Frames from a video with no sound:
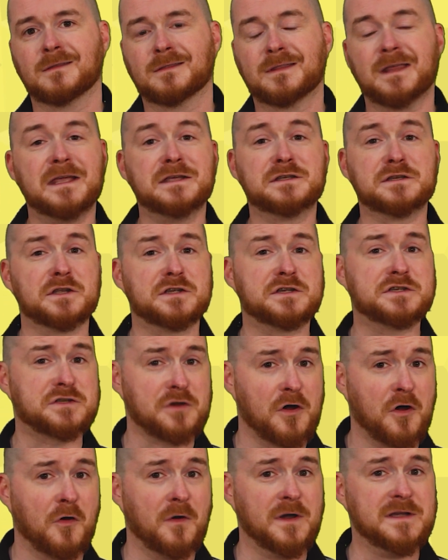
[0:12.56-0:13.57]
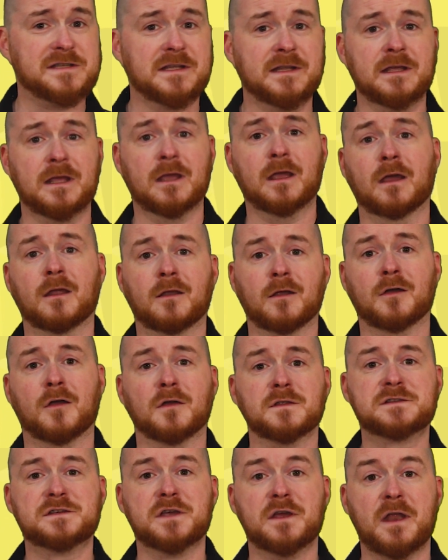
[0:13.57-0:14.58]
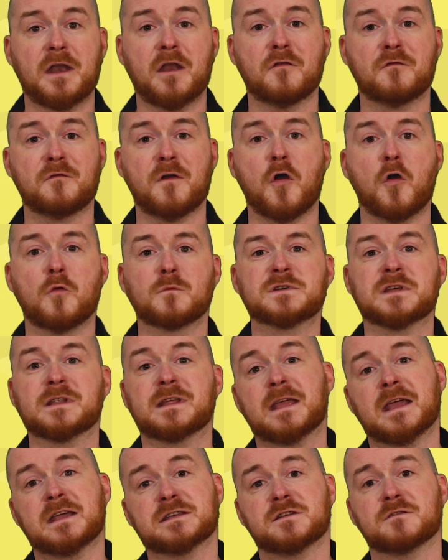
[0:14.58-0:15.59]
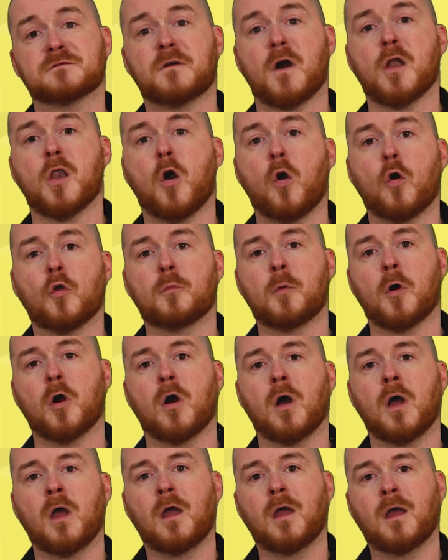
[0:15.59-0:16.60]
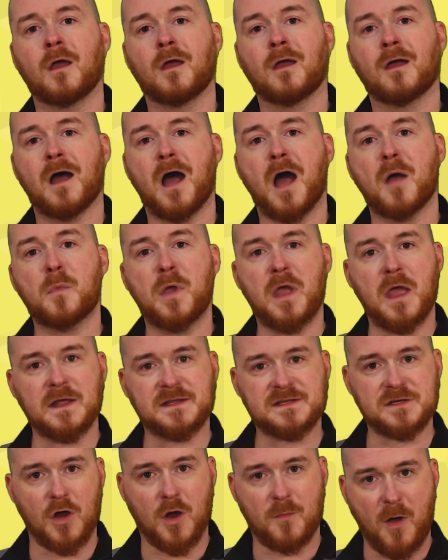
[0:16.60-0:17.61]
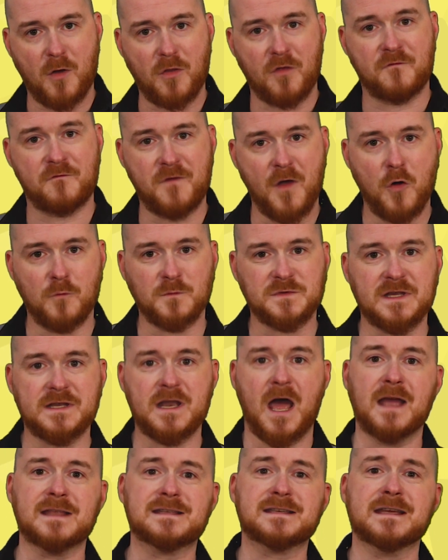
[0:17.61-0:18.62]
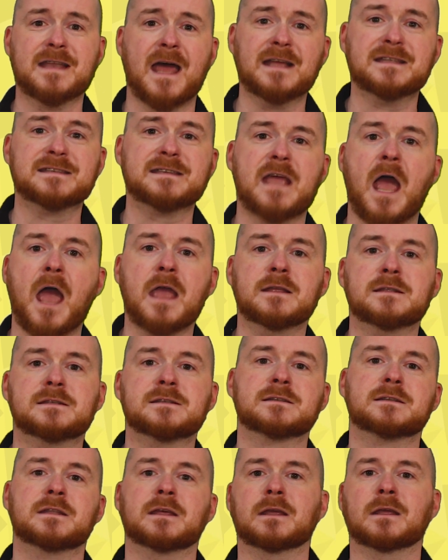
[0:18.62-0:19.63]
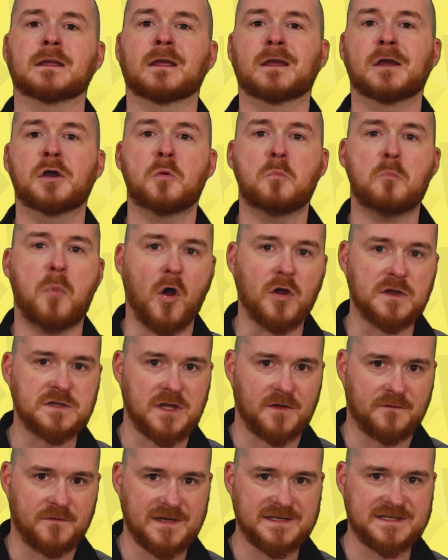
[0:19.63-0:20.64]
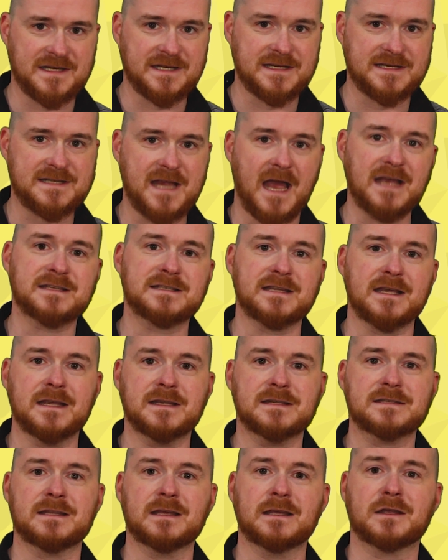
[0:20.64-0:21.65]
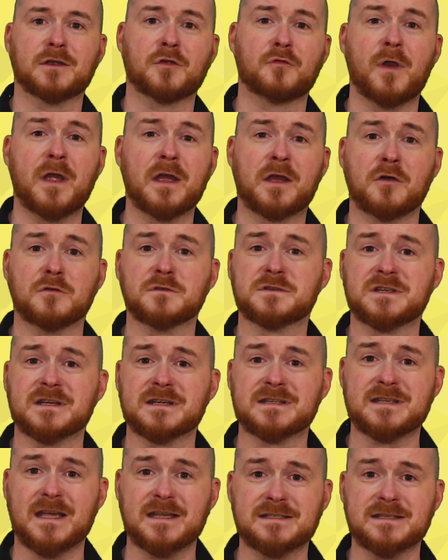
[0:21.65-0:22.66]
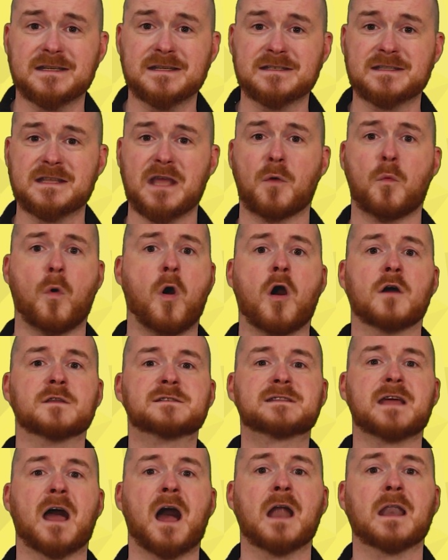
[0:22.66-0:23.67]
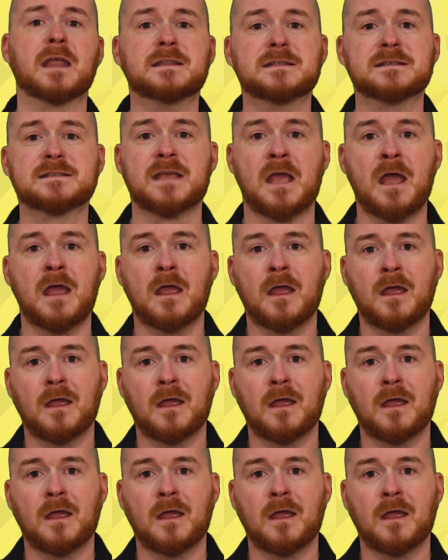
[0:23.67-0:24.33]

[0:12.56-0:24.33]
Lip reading: these are the stories of the year that got turned into films in the years that followed, but I'm here to talk about the films of 1988, the box office successes, the critical successes, the awards darlings,